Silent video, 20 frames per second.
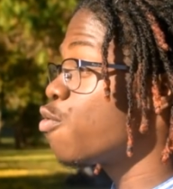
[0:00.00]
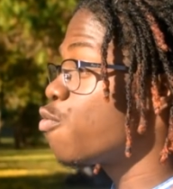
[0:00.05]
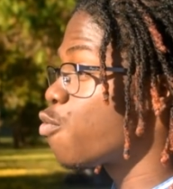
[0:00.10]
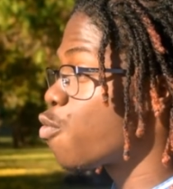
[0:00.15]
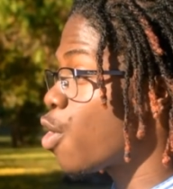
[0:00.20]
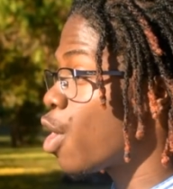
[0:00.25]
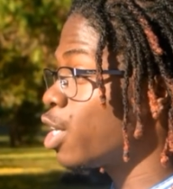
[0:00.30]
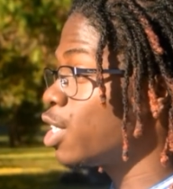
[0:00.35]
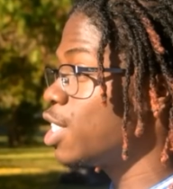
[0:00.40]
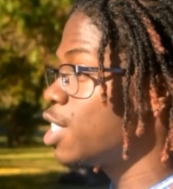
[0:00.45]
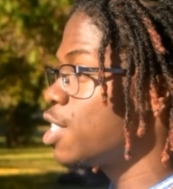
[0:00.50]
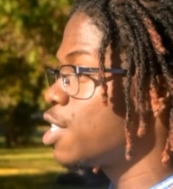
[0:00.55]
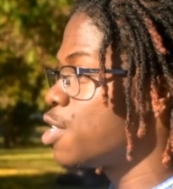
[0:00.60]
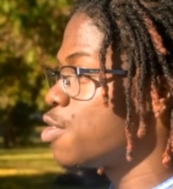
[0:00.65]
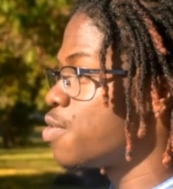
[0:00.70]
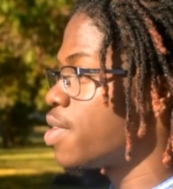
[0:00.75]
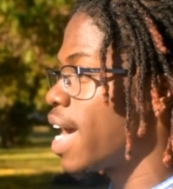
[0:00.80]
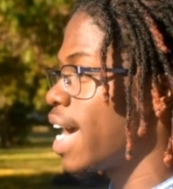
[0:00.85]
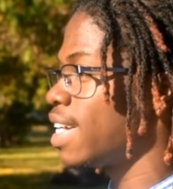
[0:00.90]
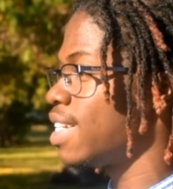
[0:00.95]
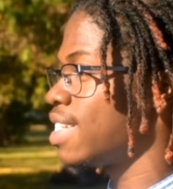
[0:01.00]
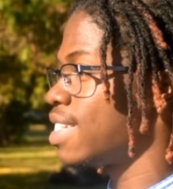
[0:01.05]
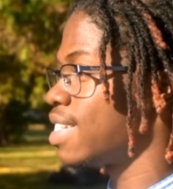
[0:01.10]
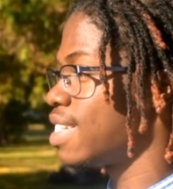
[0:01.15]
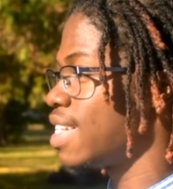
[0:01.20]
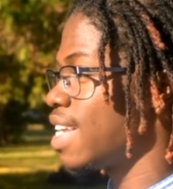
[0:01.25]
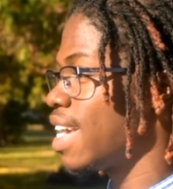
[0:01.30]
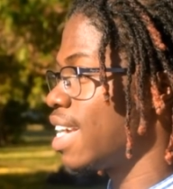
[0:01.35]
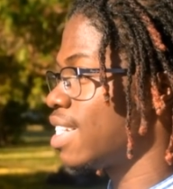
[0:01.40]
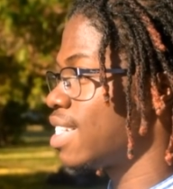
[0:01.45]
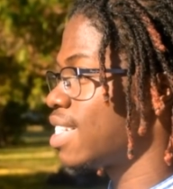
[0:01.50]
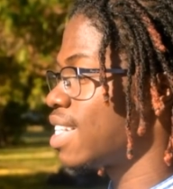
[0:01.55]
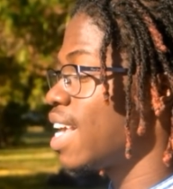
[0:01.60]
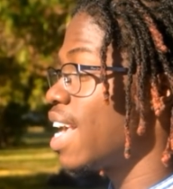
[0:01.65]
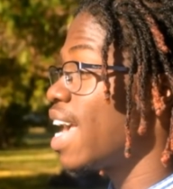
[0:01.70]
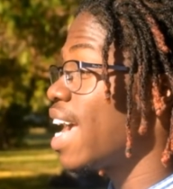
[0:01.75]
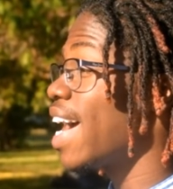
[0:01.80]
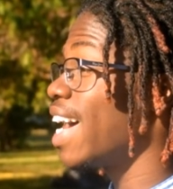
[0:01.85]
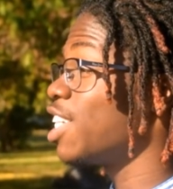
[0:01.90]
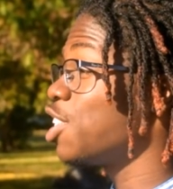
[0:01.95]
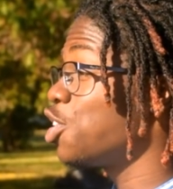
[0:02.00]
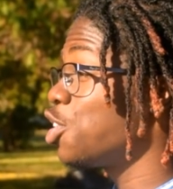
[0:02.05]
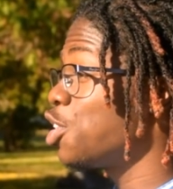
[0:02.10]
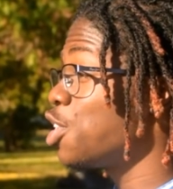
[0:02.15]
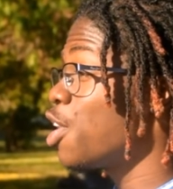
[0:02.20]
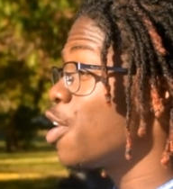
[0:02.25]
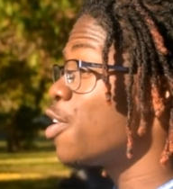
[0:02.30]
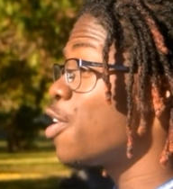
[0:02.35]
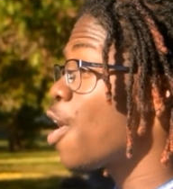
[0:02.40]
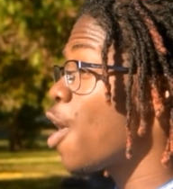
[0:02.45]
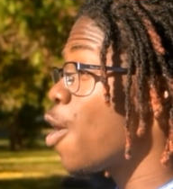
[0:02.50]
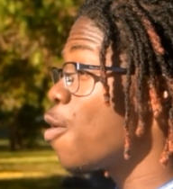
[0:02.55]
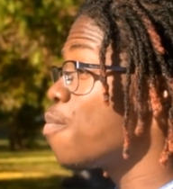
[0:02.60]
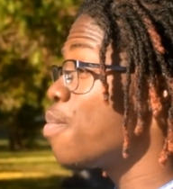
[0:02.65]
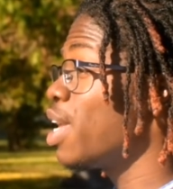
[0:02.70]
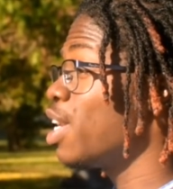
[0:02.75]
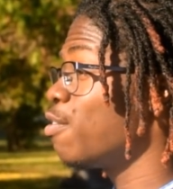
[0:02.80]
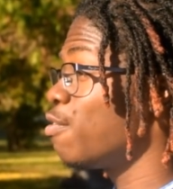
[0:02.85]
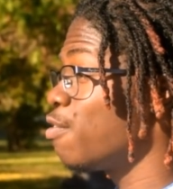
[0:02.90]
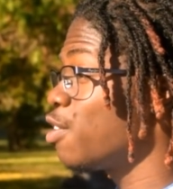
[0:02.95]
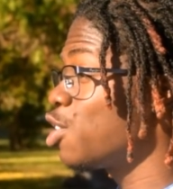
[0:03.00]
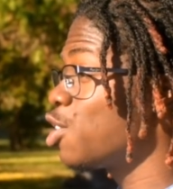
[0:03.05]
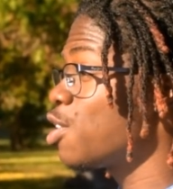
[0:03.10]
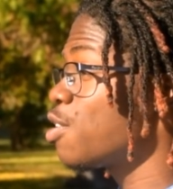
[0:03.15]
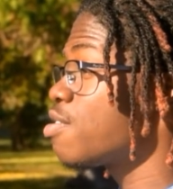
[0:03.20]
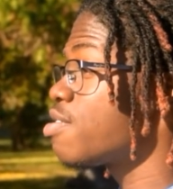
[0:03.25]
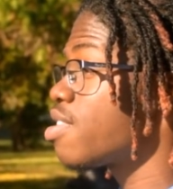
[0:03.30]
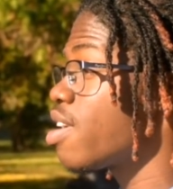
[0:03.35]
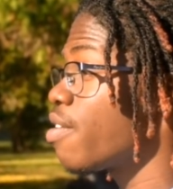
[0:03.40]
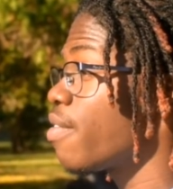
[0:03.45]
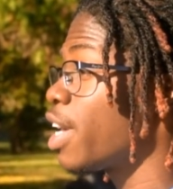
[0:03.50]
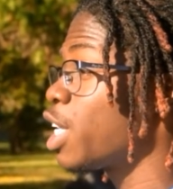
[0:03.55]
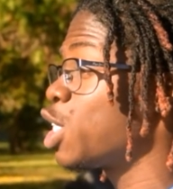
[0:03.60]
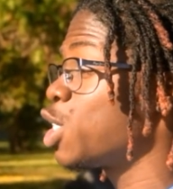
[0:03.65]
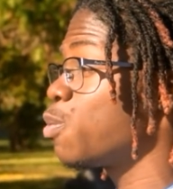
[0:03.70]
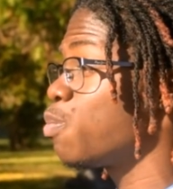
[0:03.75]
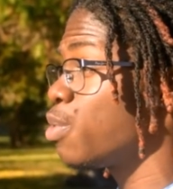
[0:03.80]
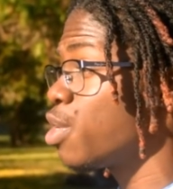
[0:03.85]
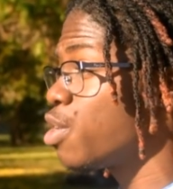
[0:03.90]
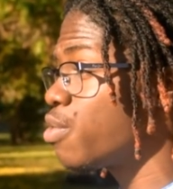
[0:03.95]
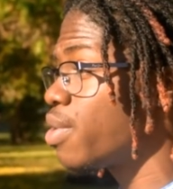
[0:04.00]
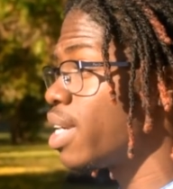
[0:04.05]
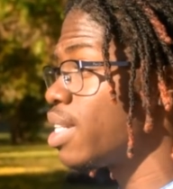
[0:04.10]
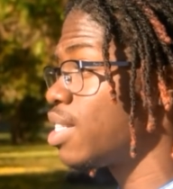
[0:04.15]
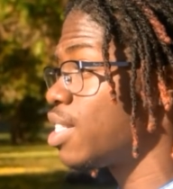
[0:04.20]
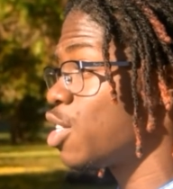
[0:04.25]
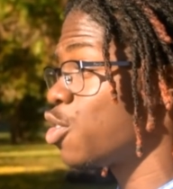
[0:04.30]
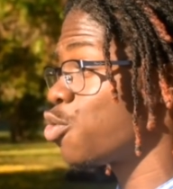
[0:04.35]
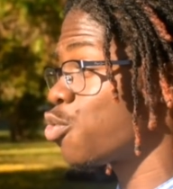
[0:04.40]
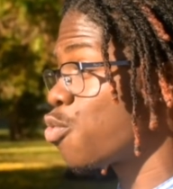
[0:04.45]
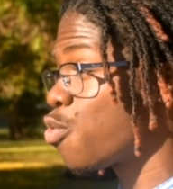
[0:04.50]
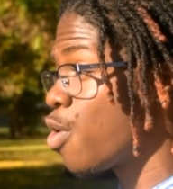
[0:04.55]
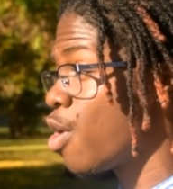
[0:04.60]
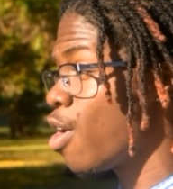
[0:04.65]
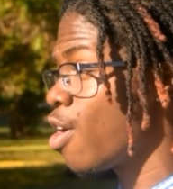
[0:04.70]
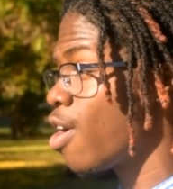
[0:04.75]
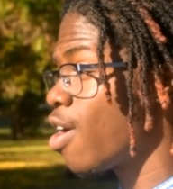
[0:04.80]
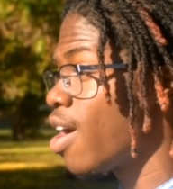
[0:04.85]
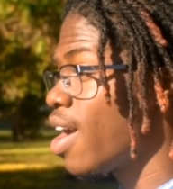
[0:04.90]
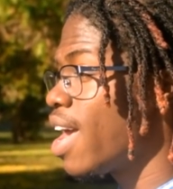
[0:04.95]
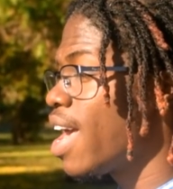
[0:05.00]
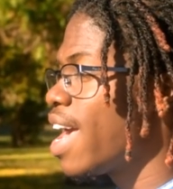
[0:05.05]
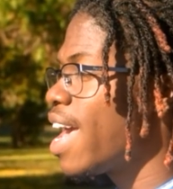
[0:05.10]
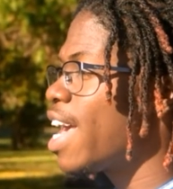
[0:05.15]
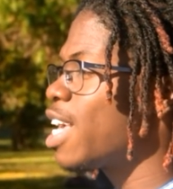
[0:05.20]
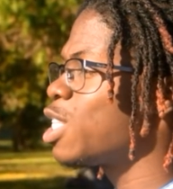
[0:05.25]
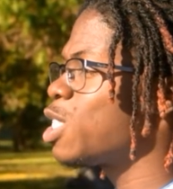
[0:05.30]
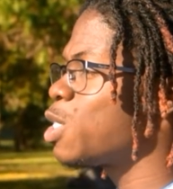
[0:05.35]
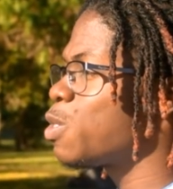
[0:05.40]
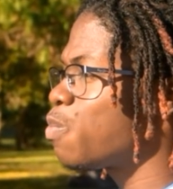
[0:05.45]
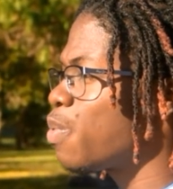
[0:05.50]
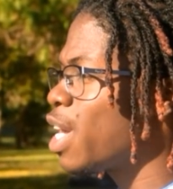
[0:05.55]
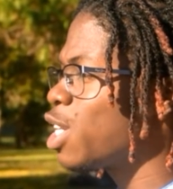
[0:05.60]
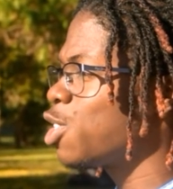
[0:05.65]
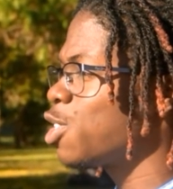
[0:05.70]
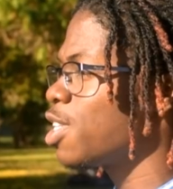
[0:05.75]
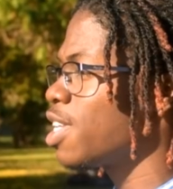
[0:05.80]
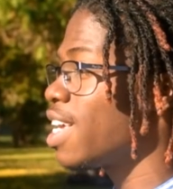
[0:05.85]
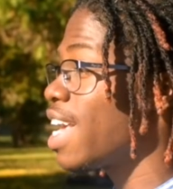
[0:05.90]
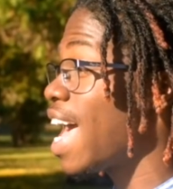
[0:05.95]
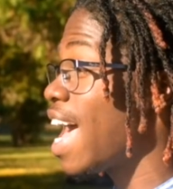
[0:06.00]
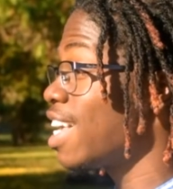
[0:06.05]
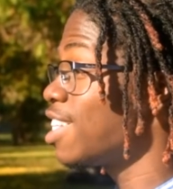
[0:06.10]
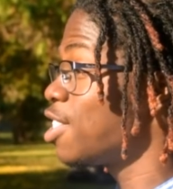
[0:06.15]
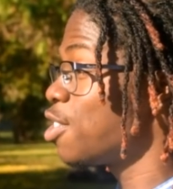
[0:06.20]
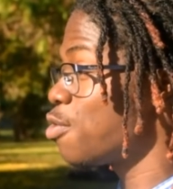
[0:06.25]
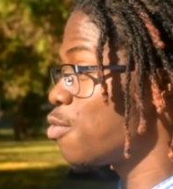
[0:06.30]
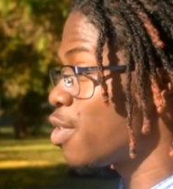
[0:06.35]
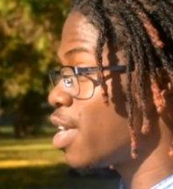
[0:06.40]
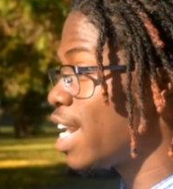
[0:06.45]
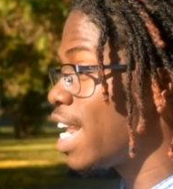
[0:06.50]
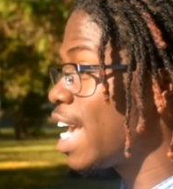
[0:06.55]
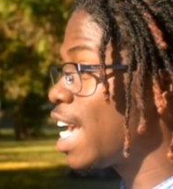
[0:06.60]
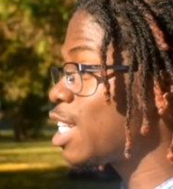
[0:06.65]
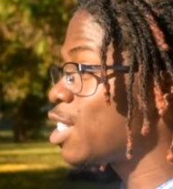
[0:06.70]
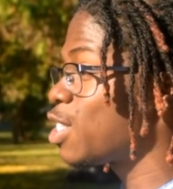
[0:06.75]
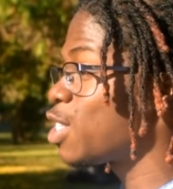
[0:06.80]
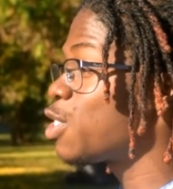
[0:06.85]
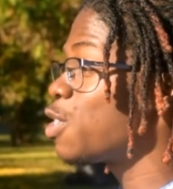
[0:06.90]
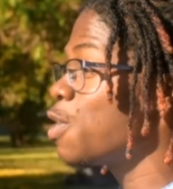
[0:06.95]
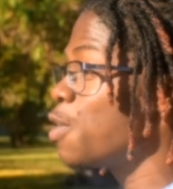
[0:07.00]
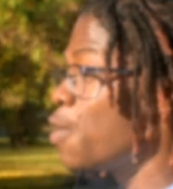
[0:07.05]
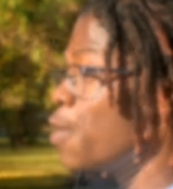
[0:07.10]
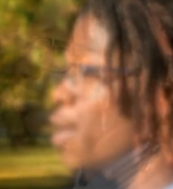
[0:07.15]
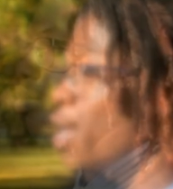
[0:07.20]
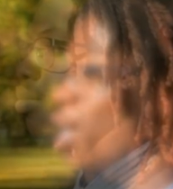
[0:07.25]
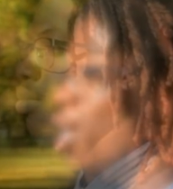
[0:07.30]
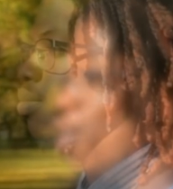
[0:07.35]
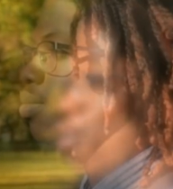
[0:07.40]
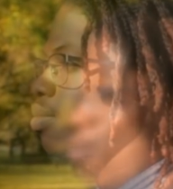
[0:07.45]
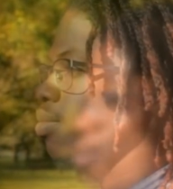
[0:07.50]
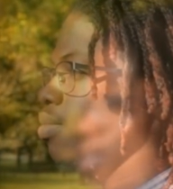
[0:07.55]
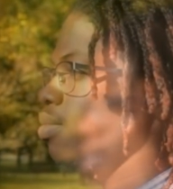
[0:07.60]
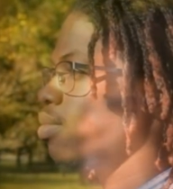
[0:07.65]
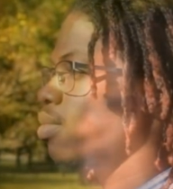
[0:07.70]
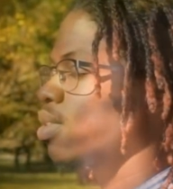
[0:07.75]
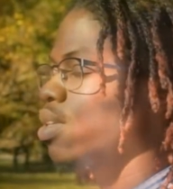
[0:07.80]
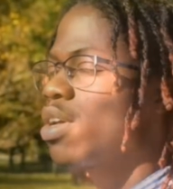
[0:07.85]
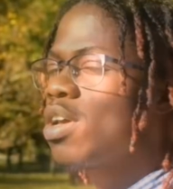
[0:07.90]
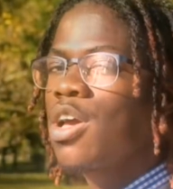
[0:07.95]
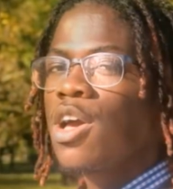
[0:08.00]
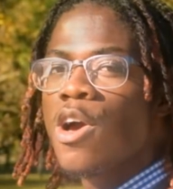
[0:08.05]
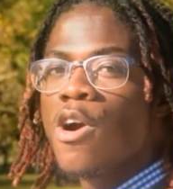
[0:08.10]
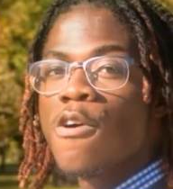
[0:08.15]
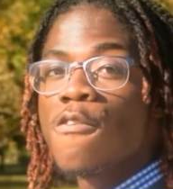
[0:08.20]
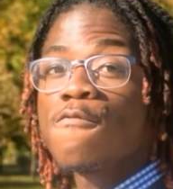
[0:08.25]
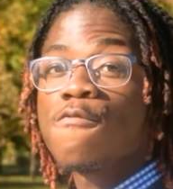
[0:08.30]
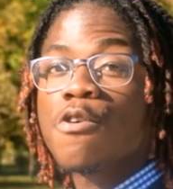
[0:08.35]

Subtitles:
who've worked in the United States and shared how beneficial their experiences were, especially as it relates to learning new skills.